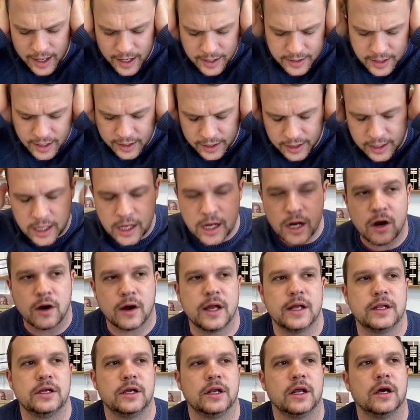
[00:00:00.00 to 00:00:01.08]
not going to hear
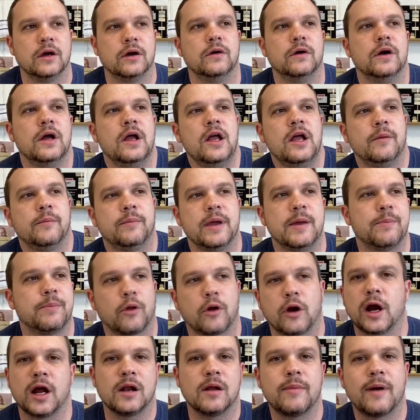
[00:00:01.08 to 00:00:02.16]
it. People
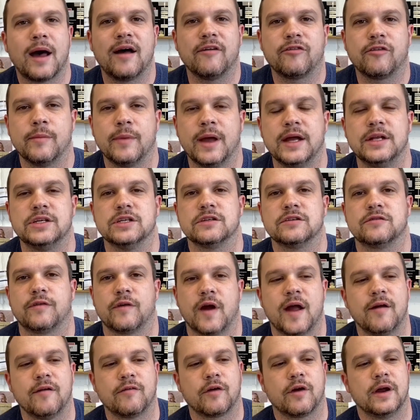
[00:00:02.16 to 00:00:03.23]
are going to buy from agents
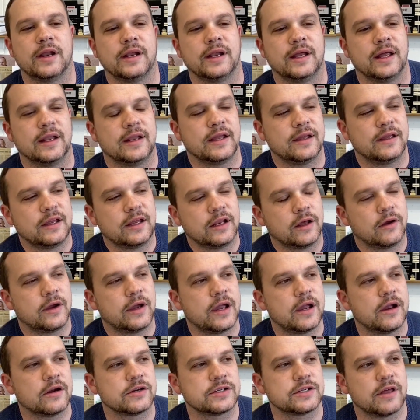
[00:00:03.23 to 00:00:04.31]
forever. And
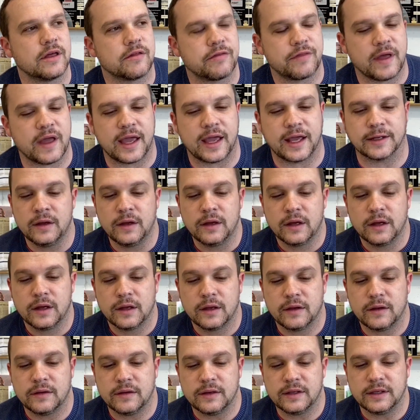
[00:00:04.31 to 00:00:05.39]
here's the thing.
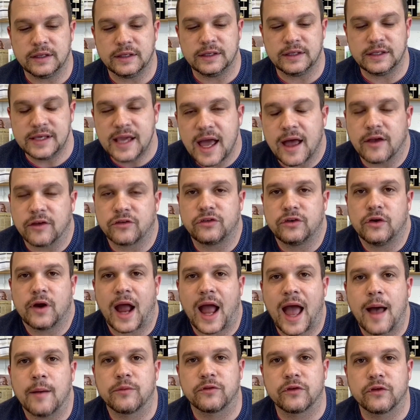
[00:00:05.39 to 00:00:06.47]
Yes, you're
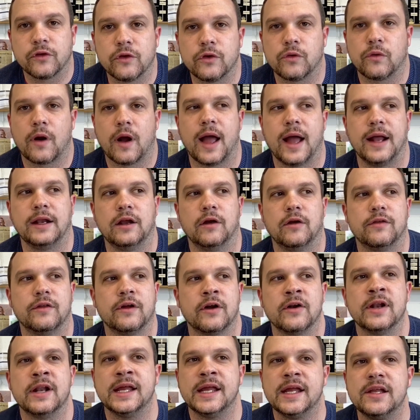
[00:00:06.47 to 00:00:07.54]
absolutely right.
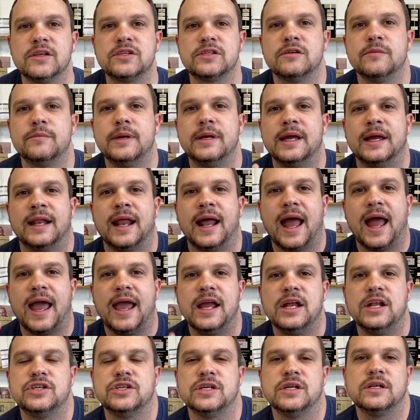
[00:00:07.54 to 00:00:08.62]
There needs to be an
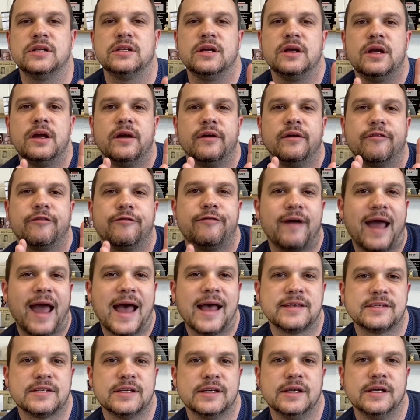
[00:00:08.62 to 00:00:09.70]
agent
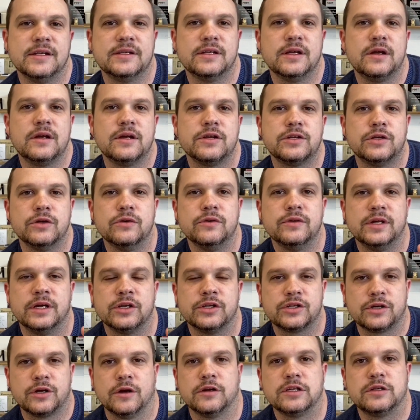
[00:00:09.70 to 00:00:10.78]
facet to the
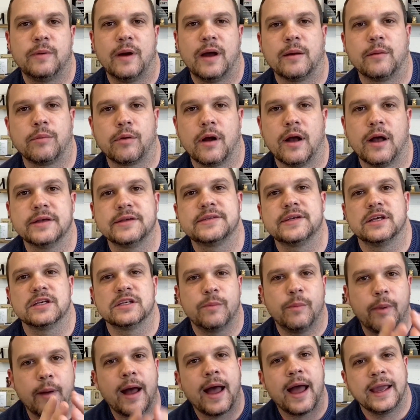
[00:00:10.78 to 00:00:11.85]
insurance buying process.
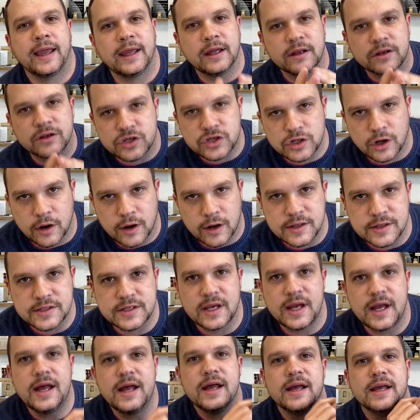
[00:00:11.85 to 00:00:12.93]
Buying insurance
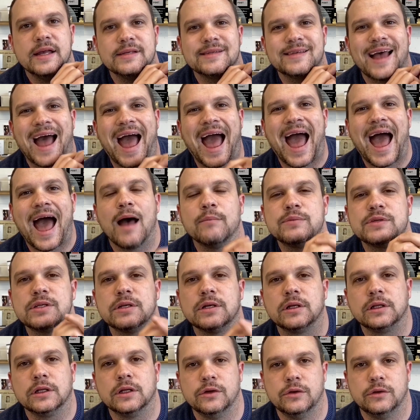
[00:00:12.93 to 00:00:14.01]
is
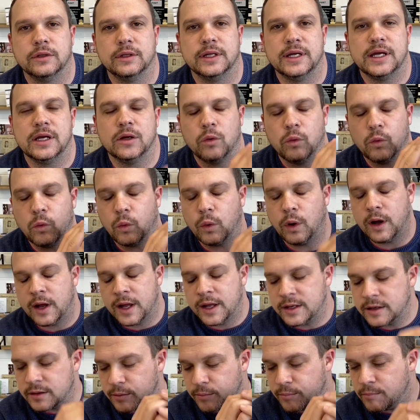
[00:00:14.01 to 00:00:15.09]
absolutely
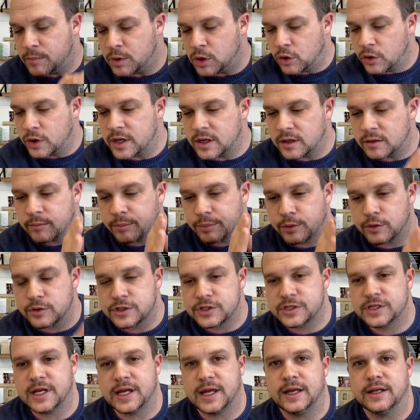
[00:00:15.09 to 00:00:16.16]

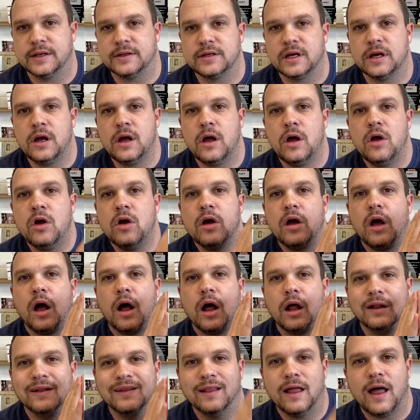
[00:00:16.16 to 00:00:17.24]
1,000,000%
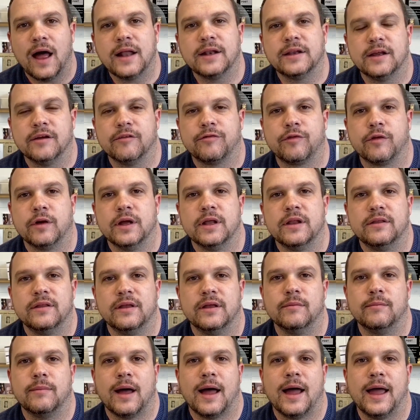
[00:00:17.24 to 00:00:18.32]
a lot different
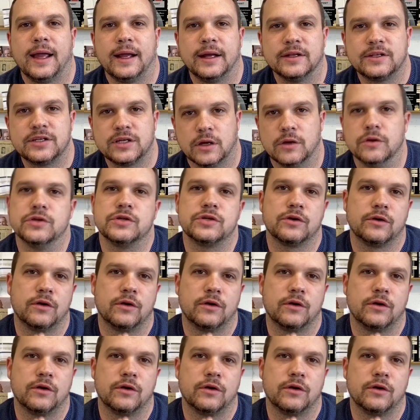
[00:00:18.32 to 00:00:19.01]
than buying a toaster